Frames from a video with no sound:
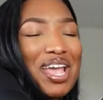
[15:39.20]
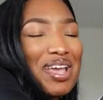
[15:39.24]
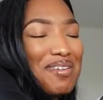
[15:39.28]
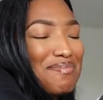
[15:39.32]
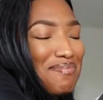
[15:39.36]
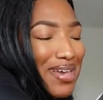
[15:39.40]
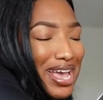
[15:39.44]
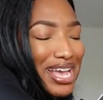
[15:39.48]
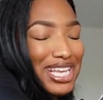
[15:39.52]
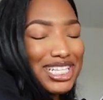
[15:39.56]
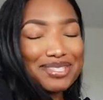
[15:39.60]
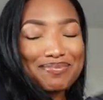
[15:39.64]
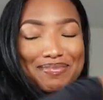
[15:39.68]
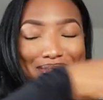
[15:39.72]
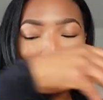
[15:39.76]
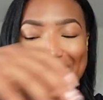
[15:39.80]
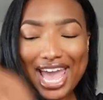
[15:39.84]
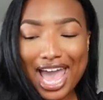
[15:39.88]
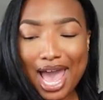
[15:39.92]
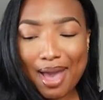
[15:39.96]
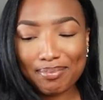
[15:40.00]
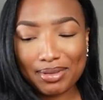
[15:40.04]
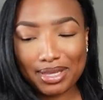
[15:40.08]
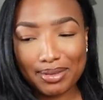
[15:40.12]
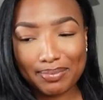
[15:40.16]
makes me
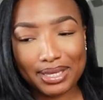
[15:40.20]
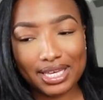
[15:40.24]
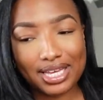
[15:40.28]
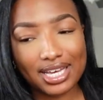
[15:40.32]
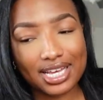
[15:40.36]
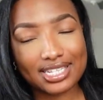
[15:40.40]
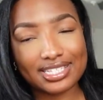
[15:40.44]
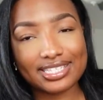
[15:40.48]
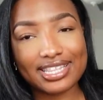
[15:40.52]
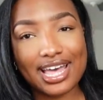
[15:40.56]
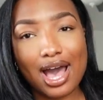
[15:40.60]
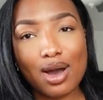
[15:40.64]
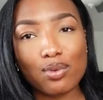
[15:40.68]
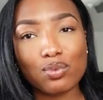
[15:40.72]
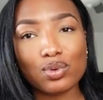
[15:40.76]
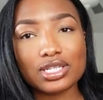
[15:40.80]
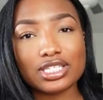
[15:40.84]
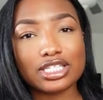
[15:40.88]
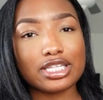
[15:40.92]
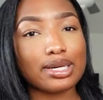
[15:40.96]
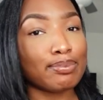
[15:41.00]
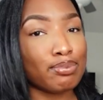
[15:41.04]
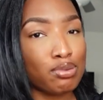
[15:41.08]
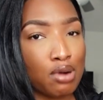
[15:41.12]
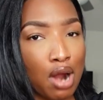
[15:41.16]
happy, because that
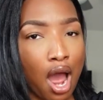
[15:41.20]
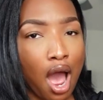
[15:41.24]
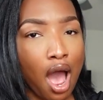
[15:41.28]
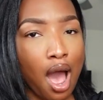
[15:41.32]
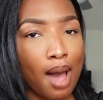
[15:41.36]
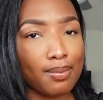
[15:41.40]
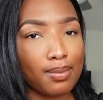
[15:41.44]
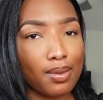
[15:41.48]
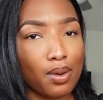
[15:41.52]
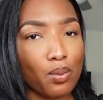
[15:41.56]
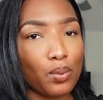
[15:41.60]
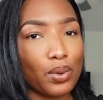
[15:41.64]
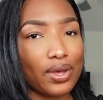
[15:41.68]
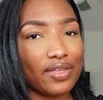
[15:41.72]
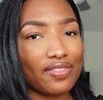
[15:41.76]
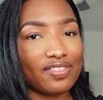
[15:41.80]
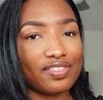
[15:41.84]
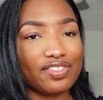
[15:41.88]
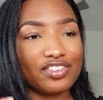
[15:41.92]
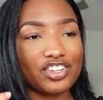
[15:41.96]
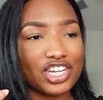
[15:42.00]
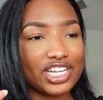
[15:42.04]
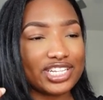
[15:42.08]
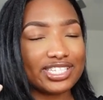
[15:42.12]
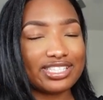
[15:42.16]
was the problem
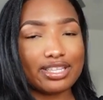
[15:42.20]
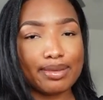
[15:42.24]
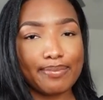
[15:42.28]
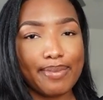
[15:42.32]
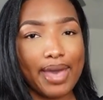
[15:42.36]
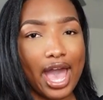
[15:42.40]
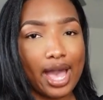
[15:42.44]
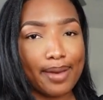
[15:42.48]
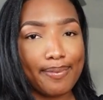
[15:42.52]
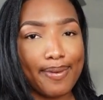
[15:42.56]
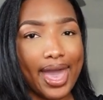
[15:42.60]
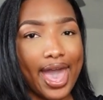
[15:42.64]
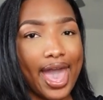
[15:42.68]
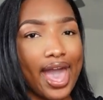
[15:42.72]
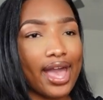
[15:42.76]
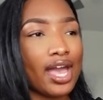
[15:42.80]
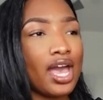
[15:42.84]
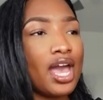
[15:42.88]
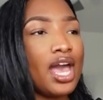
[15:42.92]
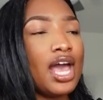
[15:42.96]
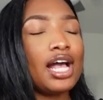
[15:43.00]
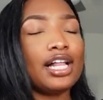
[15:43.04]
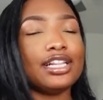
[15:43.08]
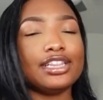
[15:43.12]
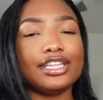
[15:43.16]
with just the backpack.
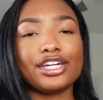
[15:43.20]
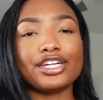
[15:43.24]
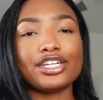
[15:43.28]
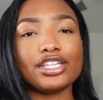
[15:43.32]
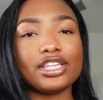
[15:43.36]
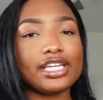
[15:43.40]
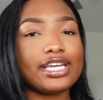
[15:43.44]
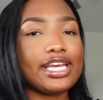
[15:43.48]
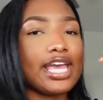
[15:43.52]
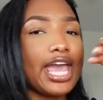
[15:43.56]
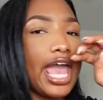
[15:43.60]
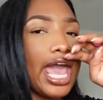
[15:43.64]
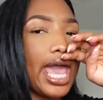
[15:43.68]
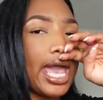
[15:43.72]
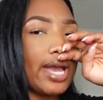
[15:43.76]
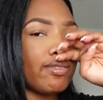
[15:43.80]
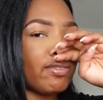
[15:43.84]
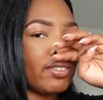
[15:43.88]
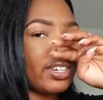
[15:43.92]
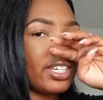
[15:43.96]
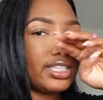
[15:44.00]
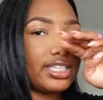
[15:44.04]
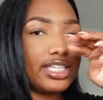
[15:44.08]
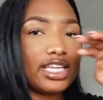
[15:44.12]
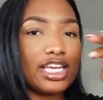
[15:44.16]
Literally
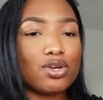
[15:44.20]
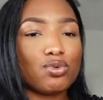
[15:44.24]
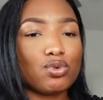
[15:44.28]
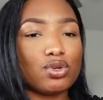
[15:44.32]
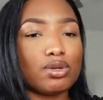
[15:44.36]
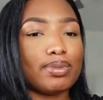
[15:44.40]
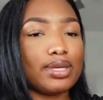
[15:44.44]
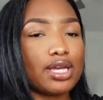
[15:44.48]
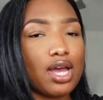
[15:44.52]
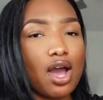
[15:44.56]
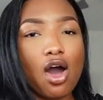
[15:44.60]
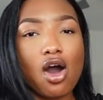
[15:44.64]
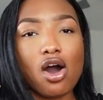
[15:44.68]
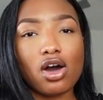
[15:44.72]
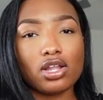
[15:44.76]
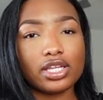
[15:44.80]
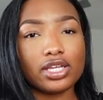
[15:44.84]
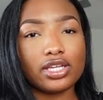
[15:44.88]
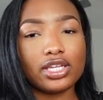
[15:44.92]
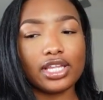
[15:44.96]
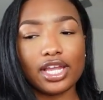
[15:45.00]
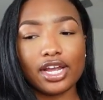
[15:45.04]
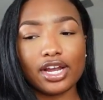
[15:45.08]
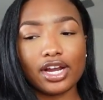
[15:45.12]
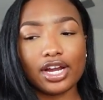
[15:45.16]
everything would be all
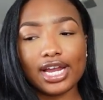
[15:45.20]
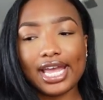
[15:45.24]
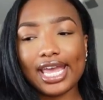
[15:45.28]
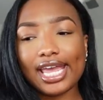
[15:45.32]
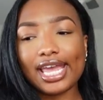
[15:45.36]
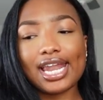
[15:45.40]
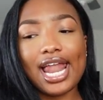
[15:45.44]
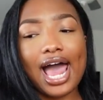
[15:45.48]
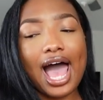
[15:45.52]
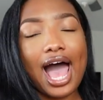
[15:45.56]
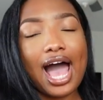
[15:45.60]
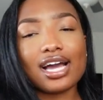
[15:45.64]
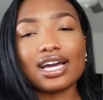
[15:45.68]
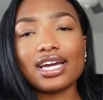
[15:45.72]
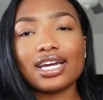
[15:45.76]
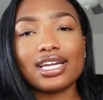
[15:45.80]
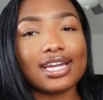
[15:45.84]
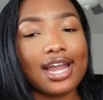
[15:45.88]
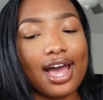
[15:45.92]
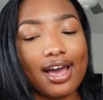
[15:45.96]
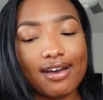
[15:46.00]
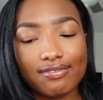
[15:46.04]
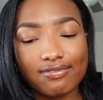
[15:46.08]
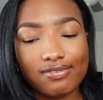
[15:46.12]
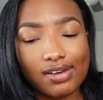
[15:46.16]
in there and I could
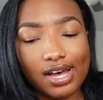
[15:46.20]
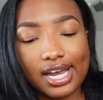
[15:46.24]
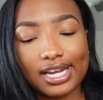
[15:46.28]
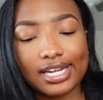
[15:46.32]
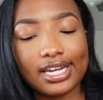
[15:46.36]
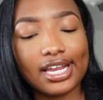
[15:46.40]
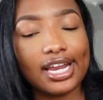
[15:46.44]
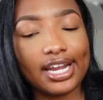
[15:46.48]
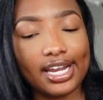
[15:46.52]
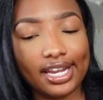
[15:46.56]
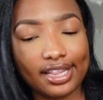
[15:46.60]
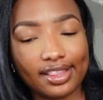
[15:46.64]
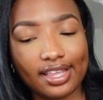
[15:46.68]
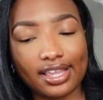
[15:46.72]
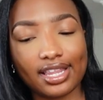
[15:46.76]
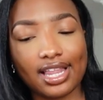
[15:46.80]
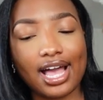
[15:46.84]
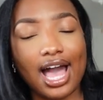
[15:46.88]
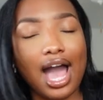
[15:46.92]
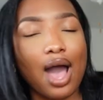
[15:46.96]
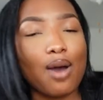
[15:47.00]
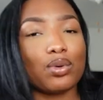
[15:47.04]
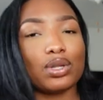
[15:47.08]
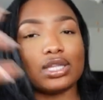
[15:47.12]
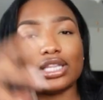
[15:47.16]
not find anything.
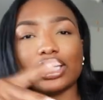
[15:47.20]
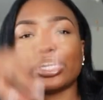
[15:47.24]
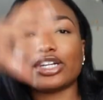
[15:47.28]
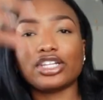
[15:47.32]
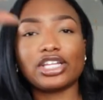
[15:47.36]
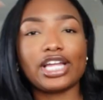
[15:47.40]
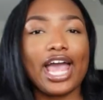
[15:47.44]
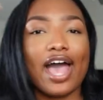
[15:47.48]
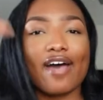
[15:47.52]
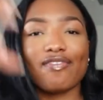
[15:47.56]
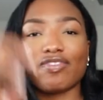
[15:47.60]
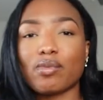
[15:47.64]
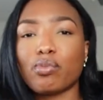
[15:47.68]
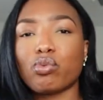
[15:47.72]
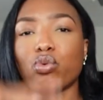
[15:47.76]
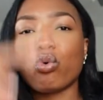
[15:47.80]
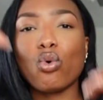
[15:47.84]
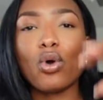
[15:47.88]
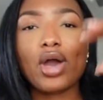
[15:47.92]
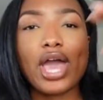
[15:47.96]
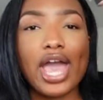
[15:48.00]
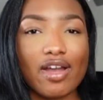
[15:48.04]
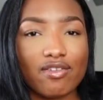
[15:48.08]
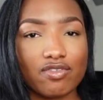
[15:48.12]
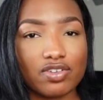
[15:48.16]
Like, I would literally have to
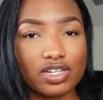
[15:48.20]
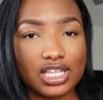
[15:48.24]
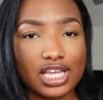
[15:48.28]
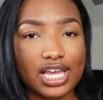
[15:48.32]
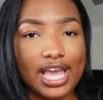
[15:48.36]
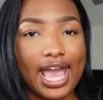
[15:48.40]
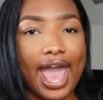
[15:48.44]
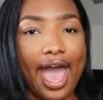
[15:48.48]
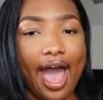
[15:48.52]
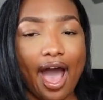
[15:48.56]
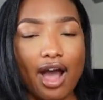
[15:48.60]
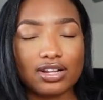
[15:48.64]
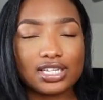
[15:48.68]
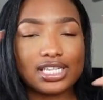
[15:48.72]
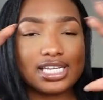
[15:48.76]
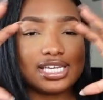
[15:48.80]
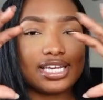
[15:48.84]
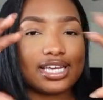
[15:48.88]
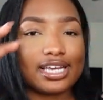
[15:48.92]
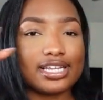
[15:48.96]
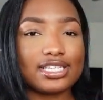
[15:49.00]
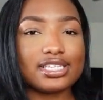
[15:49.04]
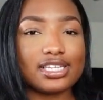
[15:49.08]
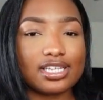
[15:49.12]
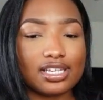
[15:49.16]
pull everything out to
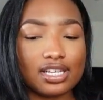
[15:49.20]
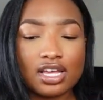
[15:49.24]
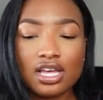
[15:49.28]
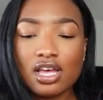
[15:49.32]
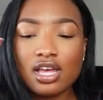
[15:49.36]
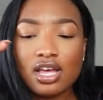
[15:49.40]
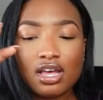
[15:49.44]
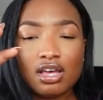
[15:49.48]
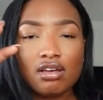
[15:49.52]
get to